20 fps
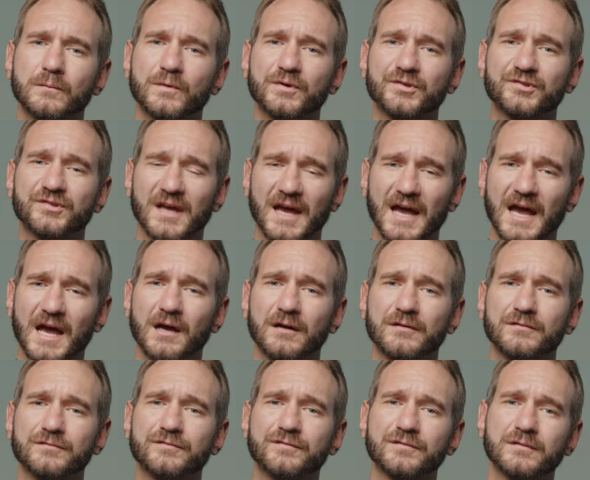was to
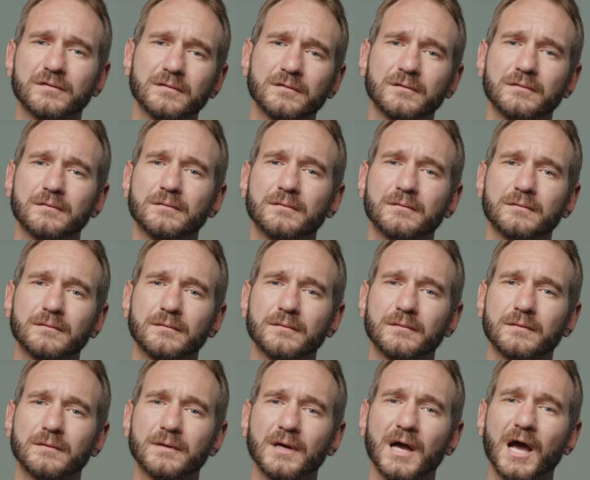have
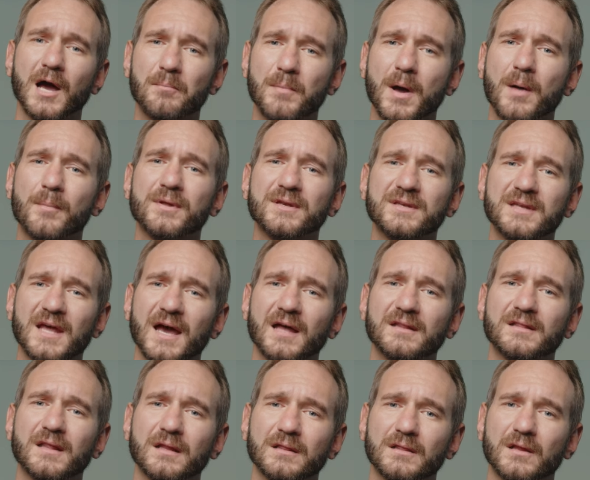a mom and
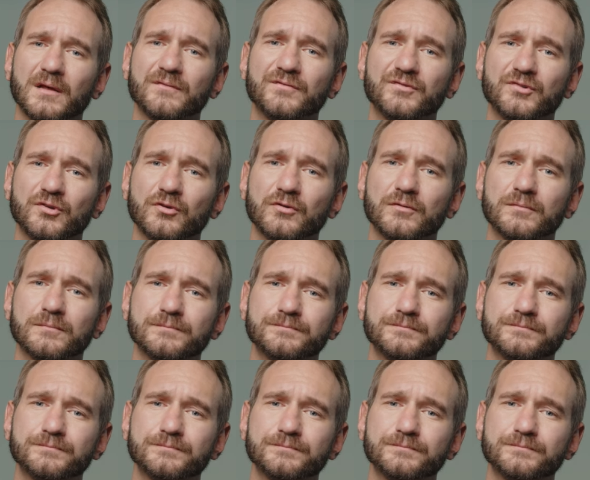dad that loves you.